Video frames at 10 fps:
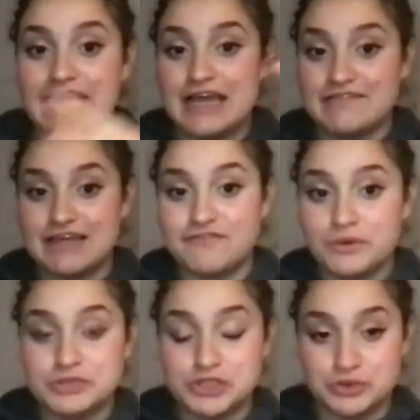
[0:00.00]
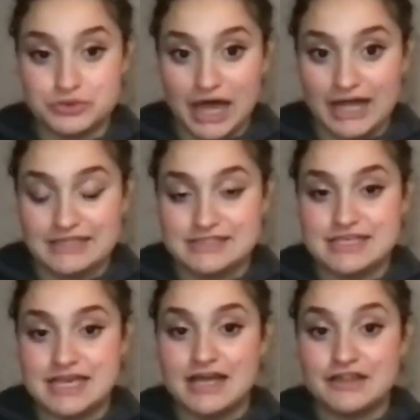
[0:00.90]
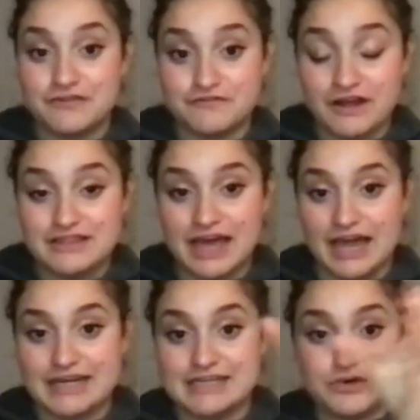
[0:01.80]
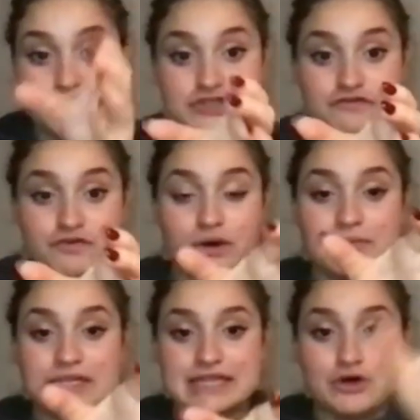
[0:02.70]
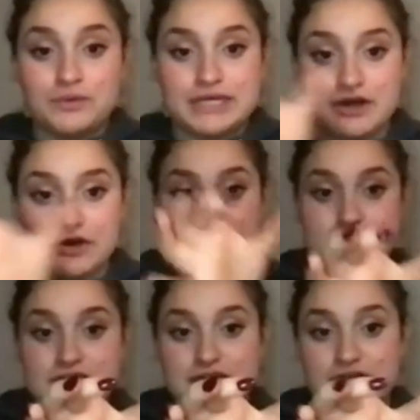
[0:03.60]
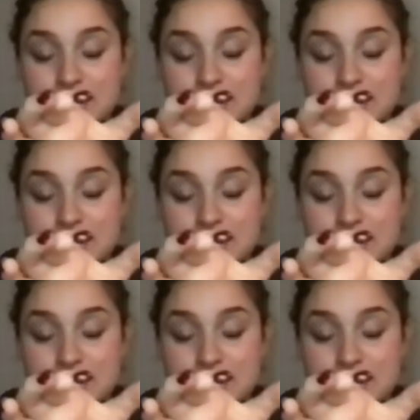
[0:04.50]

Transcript: if they form 2 lines, the front line is going to form little windows